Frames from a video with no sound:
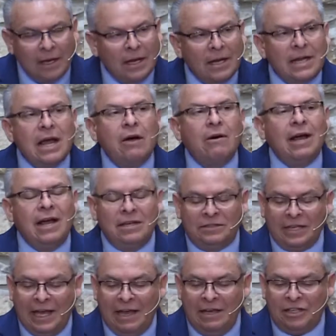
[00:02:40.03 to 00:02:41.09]
Now,
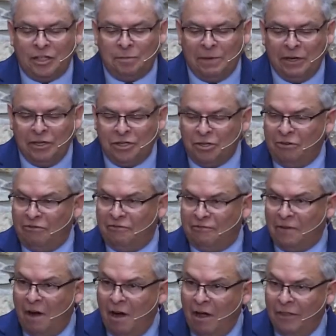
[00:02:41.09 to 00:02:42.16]
as a spiritual
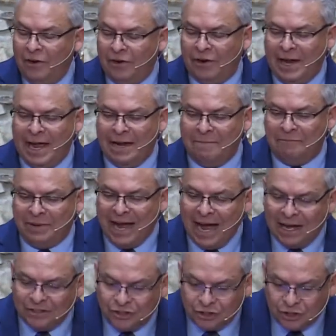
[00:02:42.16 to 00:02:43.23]
father and
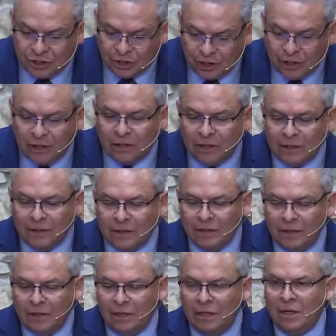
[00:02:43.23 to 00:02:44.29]
pastor,
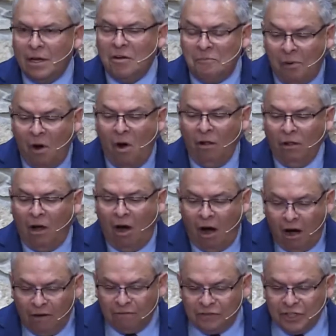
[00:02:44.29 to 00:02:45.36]
Paul
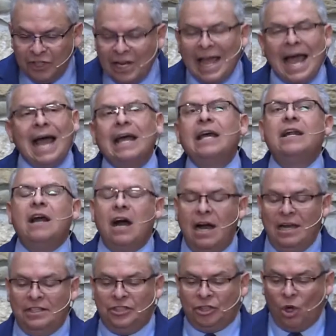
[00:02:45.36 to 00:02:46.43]
often
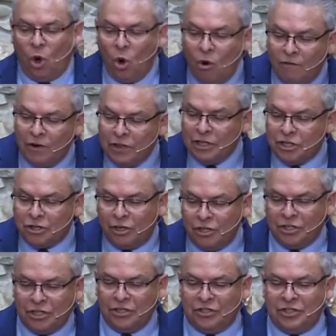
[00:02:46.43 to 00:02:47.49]
agonized over the
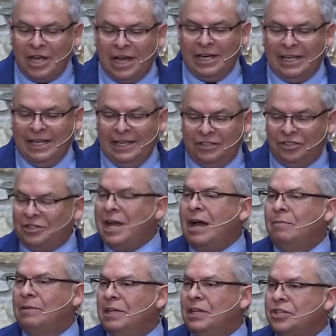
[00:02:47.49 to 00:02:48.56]
churches that he
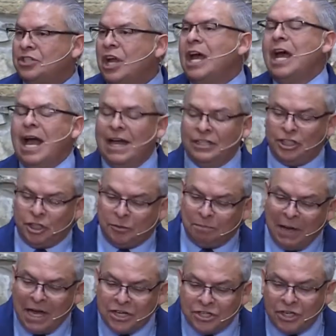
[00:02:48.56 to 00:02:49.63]
established,
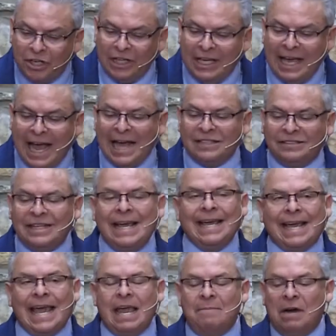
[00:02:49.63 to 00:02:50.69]
especially as they
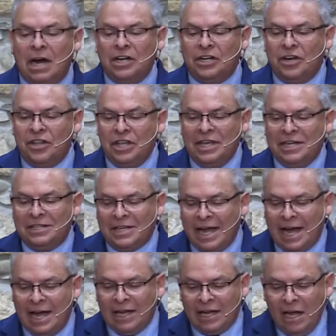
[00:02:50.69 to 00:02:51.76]
came under the
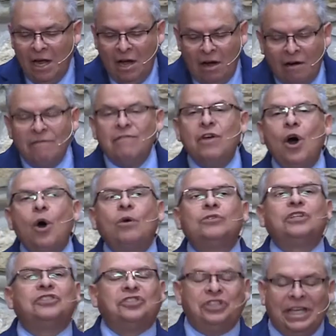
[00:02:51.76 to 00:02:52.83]
attack of
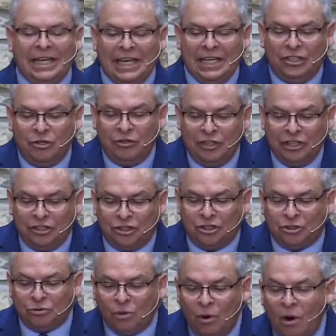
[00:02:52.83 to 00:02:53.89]
those seeking to
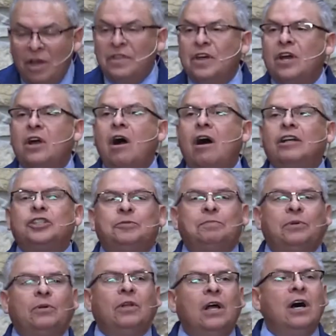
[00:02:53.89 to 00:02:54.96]
destroy the
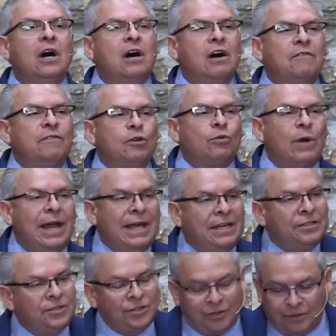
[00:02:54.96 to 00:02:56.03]
gospel of
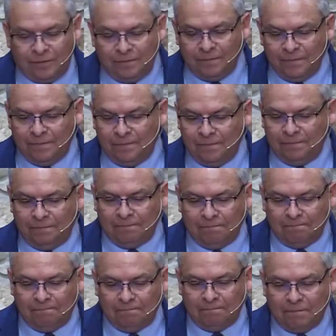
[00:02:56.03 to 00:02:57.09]
grace.
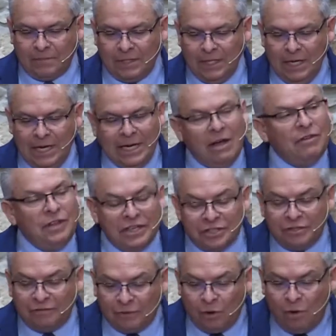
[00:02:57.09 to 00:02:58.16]
Now,
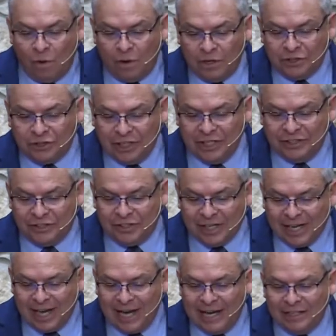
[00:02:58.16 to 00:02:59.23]
this, of course, is the
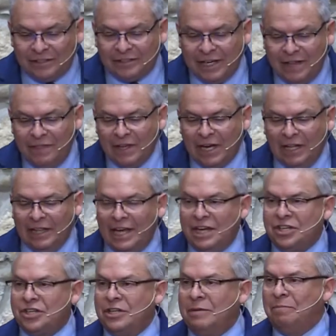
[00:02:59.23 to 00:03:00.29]
case in the
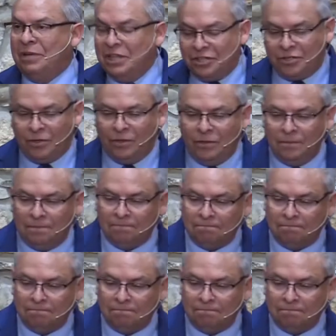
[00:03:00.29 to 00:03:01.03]
Galatian epistle,